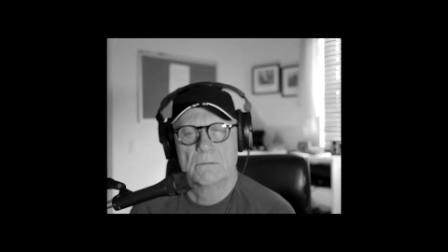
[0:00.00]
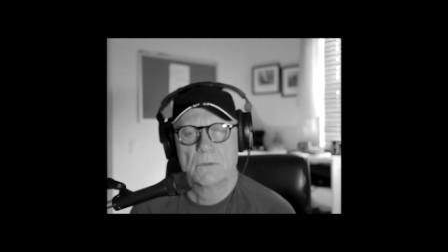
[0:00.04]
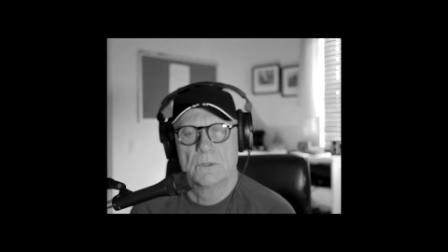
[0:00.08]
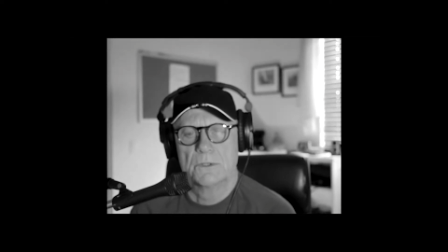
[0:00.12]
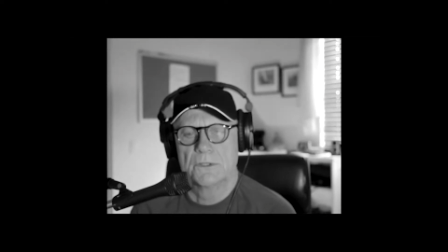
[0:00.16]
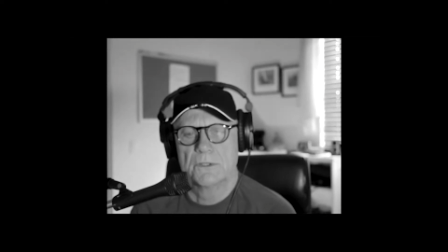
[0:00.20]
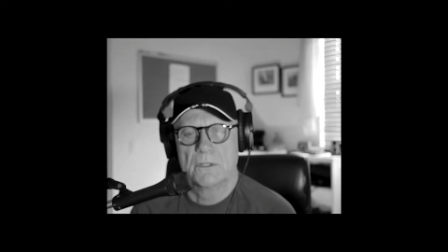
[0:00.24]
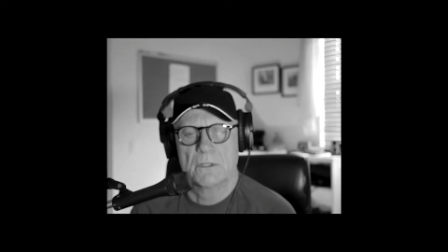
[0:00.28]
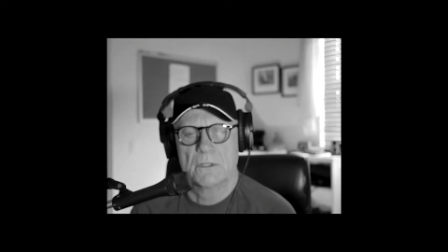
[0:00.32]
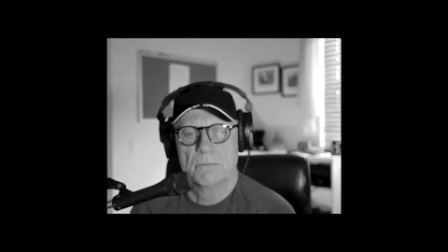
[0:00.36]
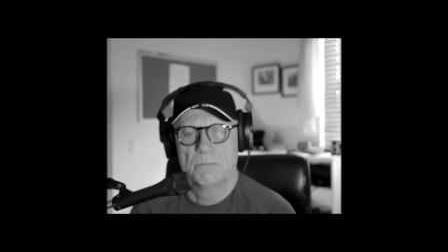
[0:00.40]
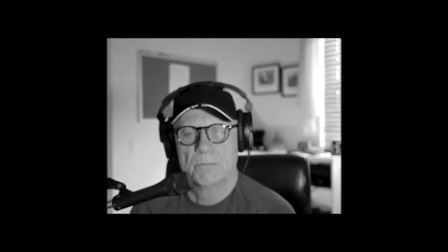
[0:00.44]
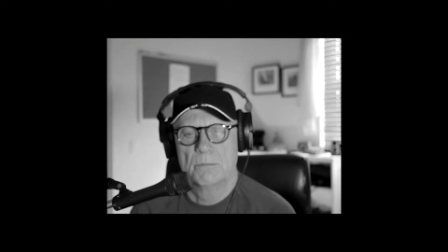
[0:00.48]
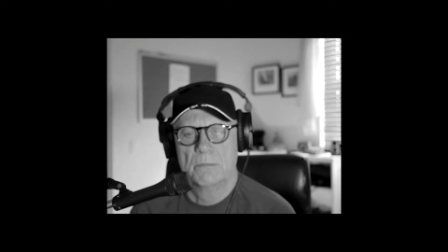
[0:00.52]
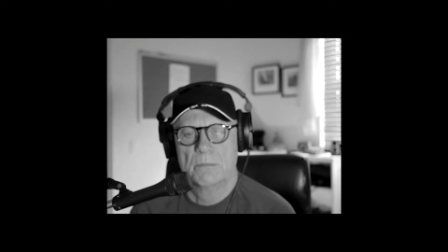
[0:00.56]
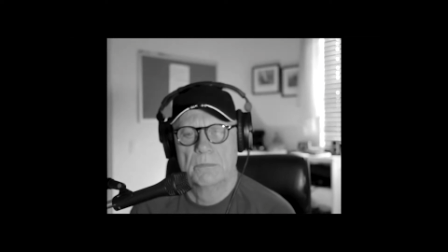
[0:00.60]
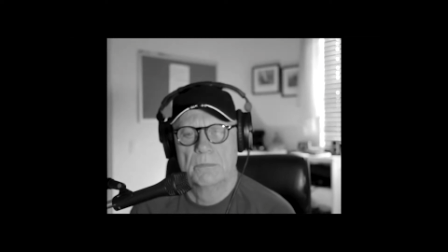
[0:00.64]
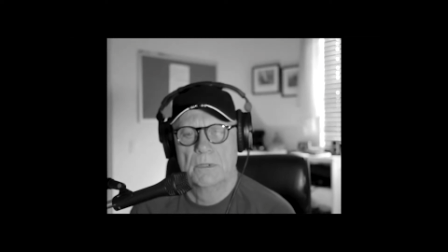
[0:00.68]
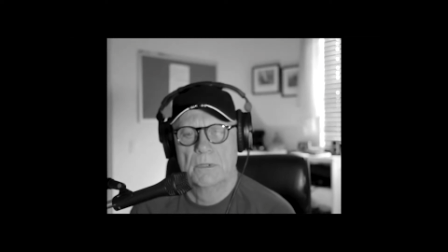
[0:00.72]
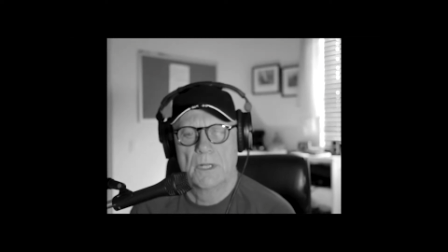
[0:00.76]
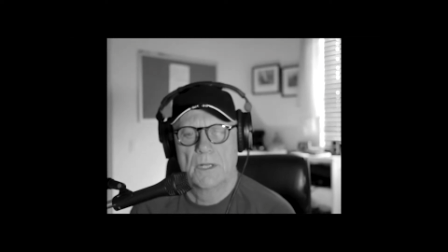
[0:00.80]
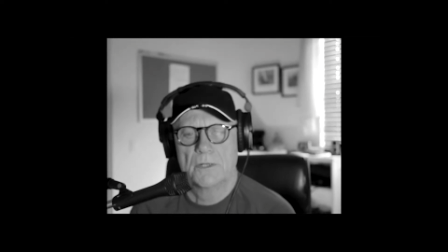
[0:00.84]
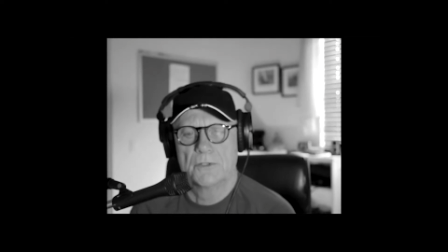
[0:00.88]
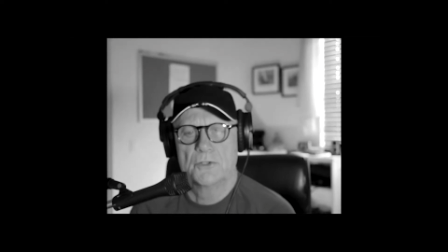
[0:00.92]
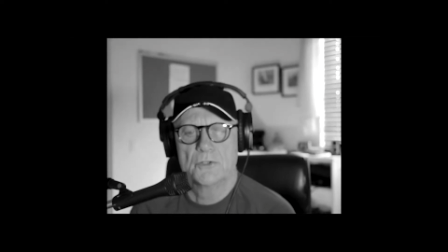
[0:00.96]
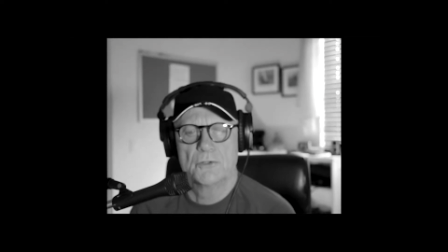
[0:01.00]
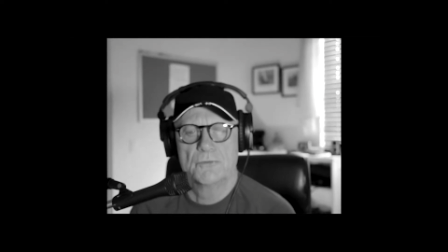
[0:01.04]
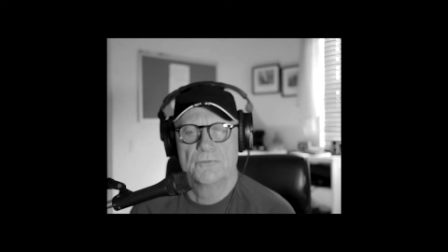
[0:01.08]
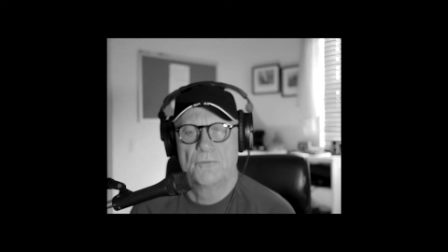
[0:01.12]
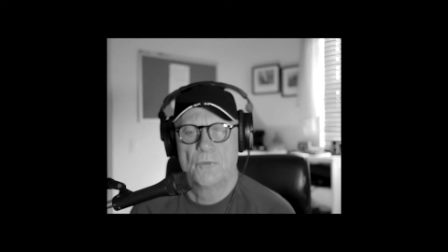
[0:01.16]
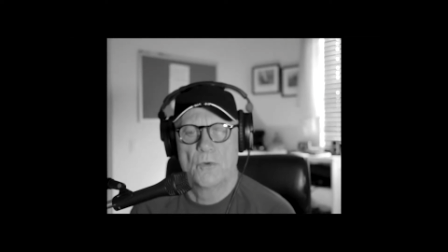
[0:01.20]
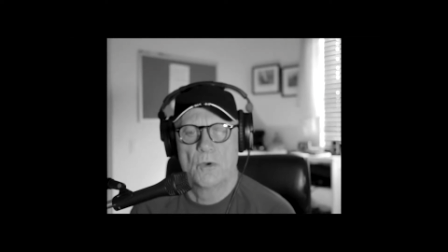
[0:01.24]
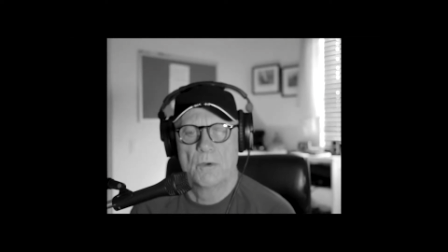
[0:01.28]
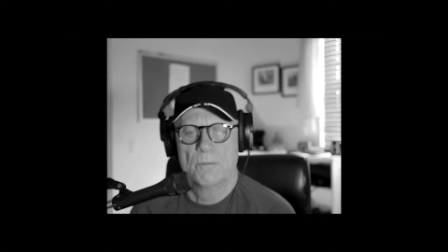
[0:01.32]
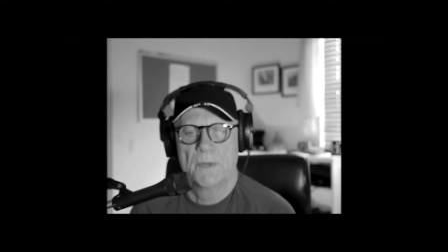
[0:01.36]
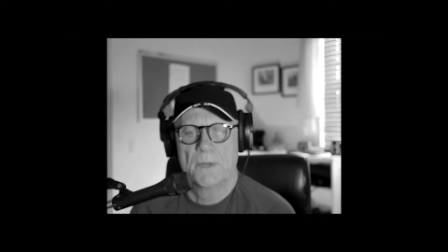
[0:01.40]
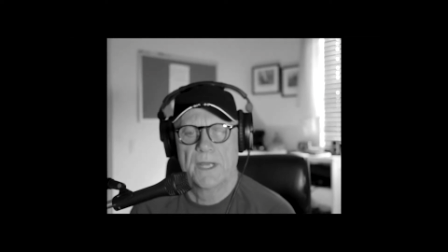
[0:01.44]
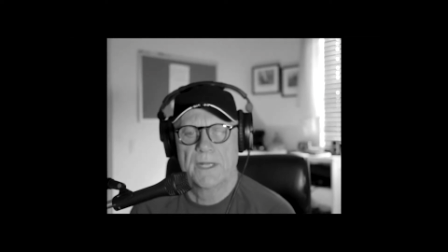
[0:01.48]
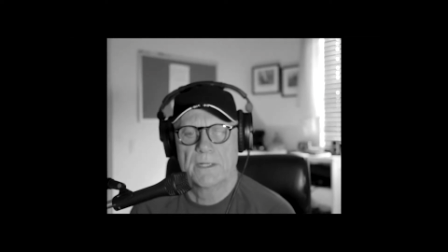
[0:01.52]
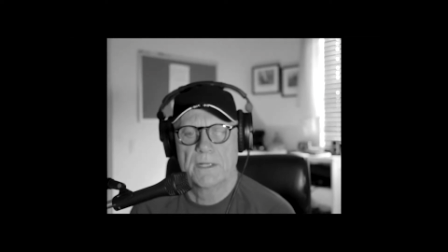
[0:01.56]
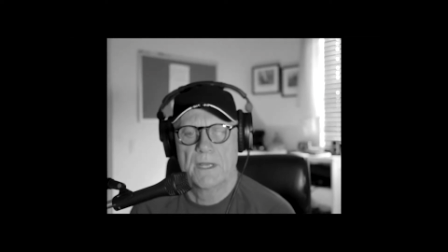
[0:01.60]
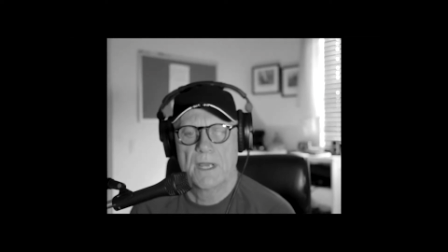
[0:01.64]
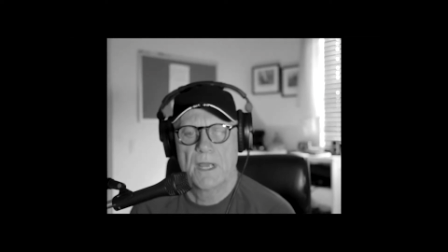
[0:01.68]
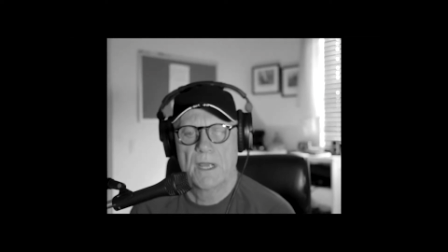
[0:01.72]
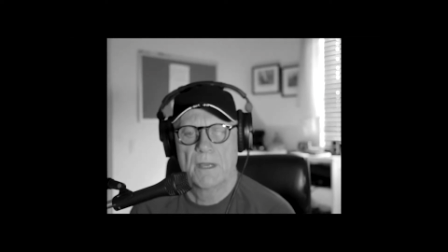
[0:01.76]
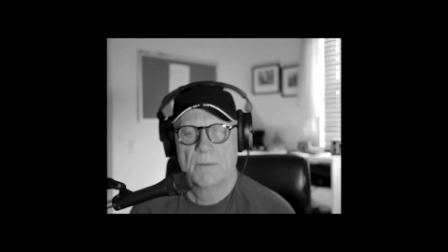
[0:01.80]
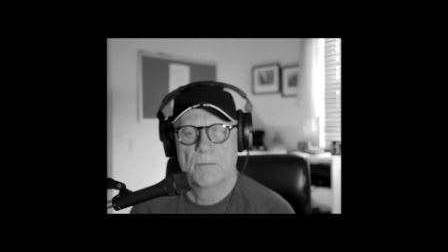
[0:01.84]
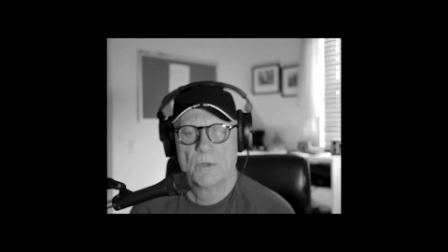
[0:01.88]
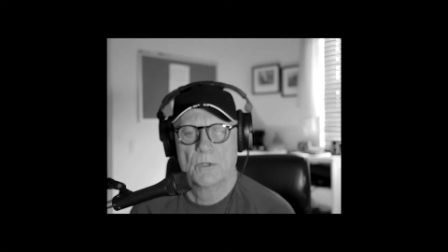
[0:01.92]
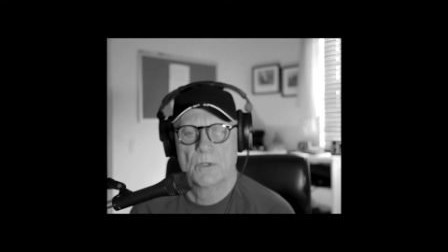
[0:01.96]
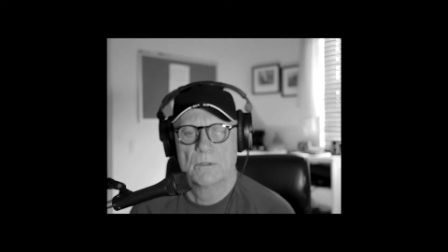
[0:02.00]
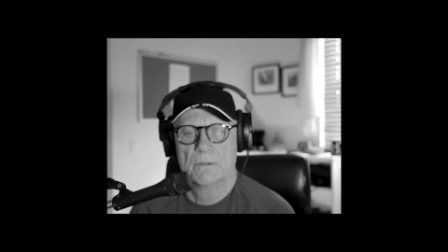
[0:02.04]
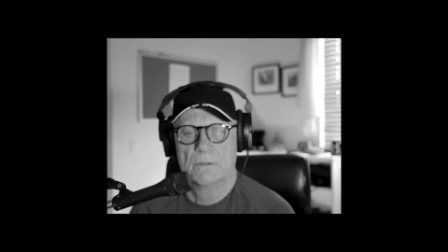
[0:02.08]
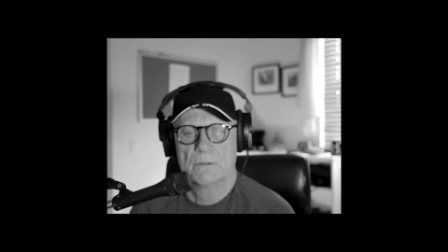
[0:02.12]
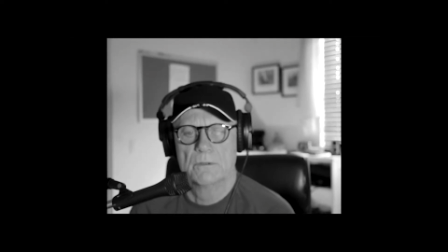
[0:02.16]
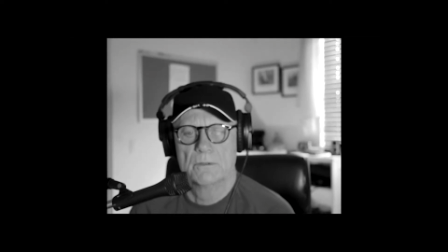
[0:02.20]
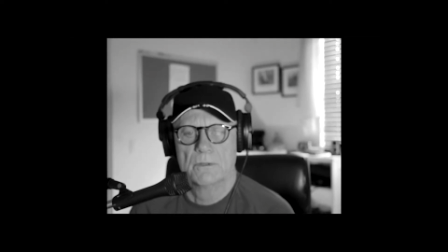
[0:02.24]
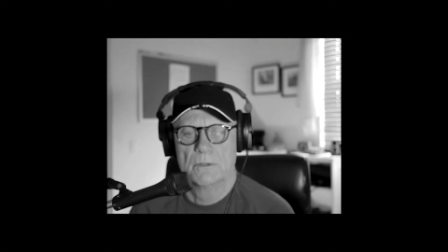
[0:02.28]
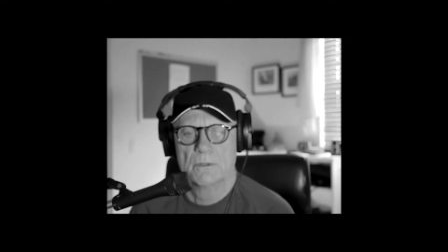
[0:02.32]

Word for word: was it a larger format camera or